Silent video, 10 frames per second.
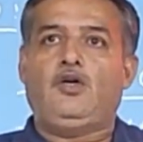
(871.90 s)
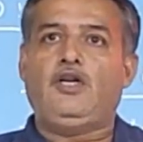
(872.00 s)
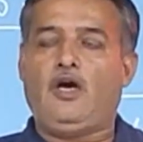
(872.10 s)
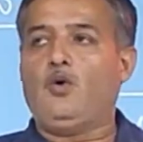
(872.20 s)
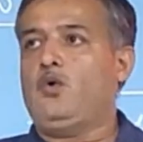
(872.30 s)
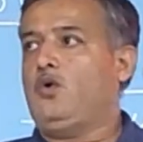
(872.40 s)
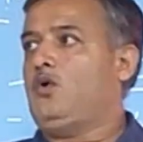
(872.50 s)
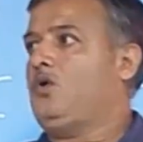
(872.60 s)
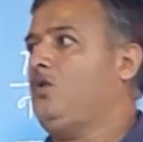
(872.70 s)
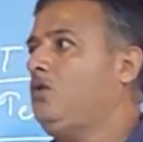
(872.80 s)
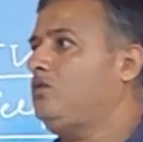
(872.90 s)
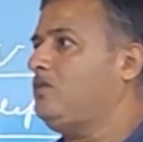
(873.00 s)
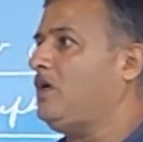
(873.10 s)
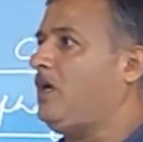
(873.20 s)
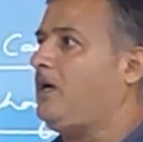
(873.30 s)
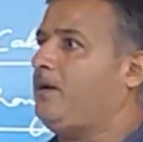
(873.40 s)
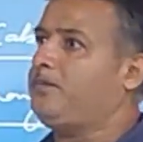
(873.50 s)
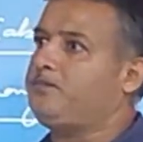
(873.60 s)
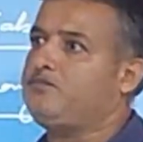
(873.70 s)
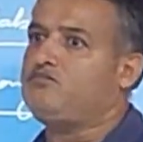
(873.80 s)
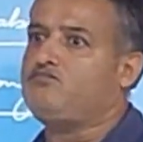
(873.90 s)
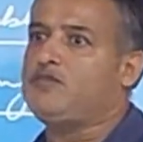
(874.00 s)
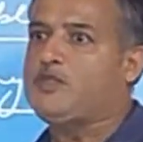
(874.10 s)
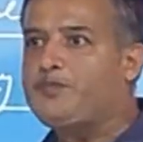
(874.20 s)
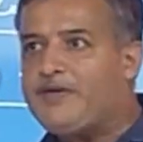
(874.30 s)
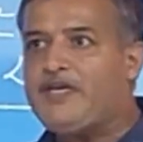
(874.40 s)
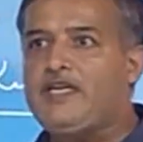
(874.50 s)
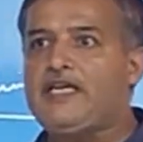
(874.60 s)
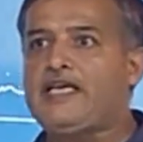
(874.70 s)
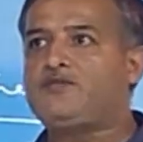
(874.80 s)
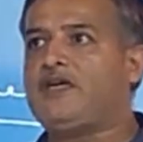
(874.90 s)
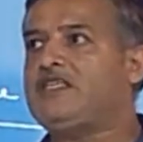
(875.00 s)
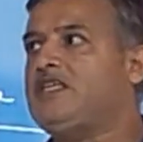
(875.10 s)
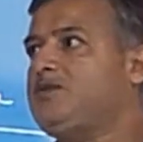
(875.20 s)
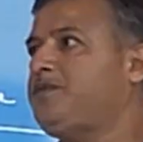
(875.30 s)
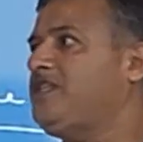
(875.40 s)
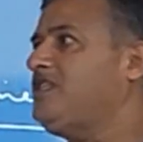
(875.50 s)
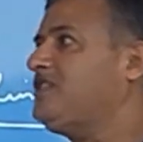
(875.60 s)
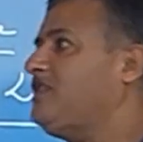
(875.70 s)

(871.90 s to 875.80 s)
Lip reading: Now the speed, as far as speed is